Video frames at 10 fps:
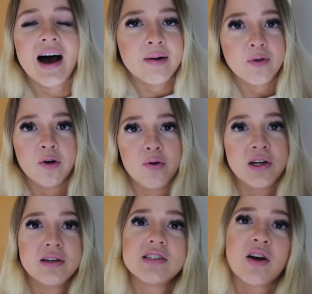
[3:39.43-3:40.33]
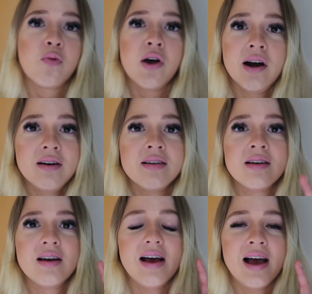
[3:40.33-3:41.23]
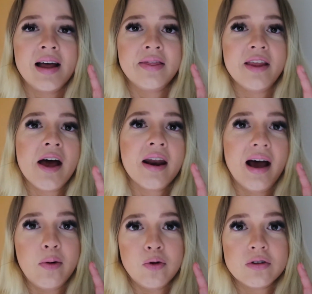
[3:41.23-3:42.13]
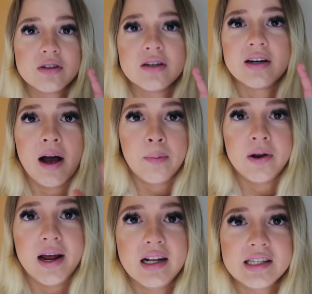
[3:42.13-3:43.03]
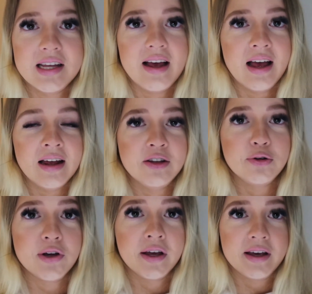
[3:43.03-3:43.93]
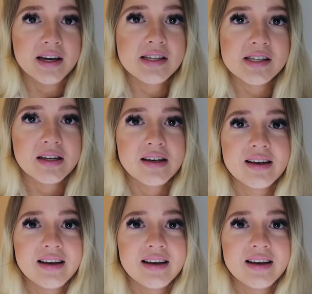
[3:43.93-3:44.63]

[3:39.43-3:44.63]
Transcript: I'm going somewhere, and then I want camo nails, and you can guess